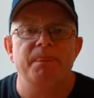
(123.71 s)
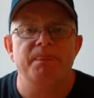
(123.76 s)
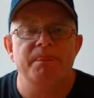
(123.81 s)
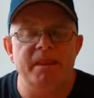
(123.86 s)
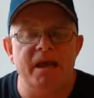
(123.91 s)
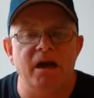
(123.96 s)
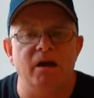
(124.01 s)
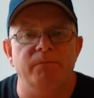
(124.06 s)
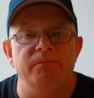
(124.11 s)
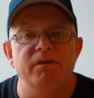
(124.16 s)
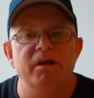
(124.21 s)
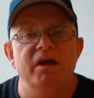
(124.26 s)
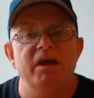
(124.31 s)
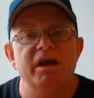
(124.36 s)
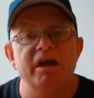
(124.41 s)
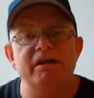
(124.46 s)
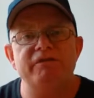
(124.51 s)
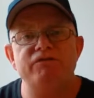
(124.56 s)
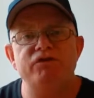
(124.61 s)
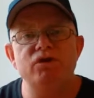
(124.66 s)
Now,
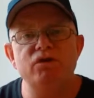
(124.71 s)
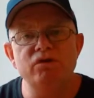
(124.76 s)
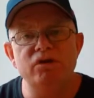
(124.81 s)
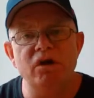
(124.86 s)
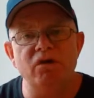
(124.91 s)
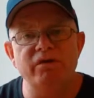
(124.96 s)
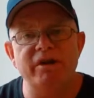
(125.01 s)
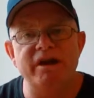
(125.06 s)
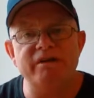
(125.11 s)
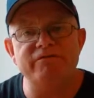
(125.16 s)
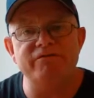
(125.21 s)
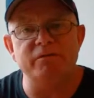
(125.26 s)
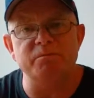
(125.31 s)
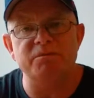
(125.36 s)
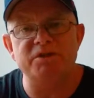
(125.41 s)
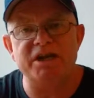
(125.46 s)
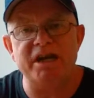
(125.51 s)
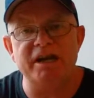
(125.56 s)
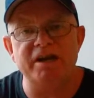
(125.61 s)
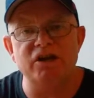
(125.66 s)
if you donate from
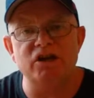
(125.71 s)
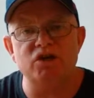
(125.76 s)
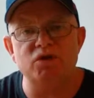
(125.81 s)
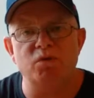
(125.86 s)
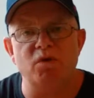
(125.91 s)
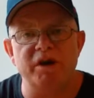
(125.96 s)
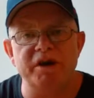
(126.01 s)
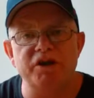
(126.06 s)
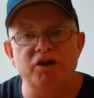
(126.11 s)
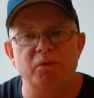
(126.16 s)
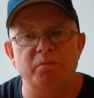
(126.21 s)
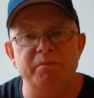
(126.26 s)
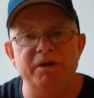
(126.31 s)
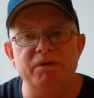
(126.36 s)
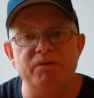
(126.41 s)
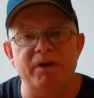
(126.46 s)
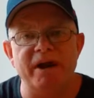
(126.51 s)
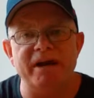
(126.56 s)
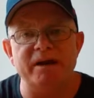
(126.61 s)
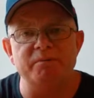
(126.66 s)
10 to 20, you'll
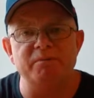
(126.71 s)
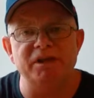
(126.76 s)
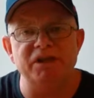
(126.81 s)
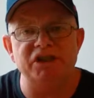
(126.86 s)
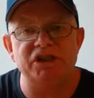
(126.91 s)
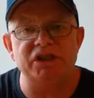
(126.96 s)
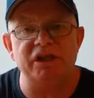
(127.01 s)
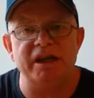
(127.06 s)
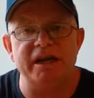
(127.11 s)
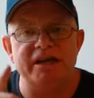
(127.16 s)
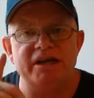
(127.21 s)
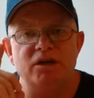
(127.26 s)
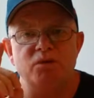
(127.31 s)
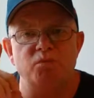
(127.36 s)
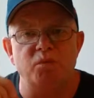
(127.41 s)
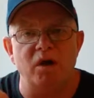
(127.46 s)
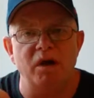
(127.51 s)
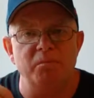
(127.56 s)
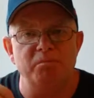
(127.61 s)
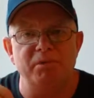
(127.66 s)
be randomly selected
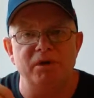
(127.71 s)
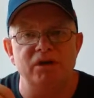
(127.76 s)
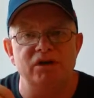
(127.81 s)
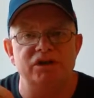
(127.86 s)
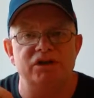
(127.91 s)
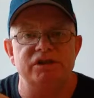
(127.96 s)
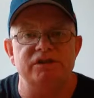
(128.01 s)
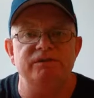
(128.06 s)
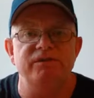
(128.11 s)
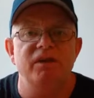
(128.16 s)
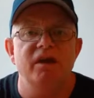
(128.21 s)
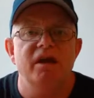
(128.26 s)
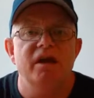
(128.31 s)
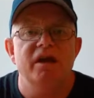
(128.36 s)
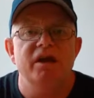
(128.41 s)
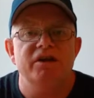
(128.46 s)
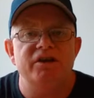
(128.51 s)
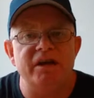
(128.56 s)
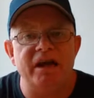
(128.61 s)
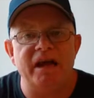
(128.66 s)
one person
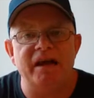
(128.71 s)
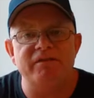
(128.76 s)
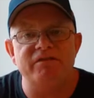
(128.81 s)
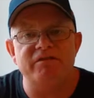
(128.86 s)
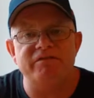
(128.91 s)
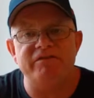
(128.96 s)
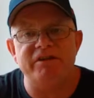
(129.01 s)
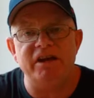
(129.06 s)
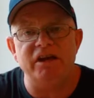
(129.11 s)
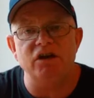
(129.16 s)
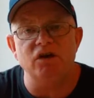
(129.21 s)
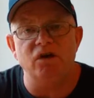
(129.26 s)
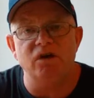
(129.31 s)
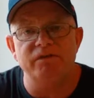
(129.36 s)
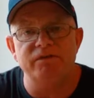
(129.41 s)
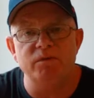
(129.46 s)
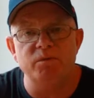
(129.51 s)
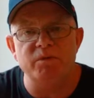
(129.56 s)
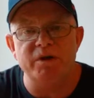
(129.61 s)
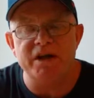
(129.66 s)
to have the video
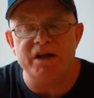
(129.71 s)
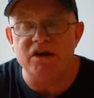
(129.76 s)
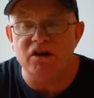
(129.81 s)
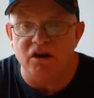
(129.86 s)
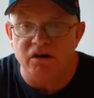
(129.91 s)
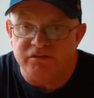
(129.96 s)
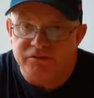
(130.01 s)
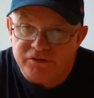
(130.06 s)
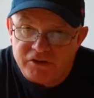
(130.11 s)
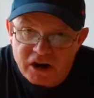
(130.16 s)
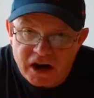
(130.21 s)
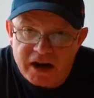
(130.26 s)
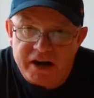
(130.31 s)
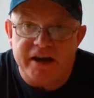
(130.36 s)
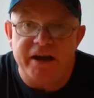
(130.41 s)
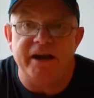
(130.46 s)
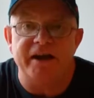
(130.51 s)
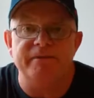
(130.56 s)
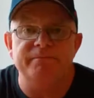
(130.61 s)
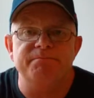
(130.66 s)
of the week on
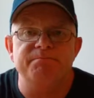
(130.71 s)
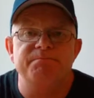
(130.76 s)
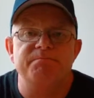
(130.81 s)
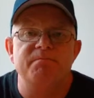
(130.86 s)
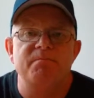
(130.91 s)
Friday.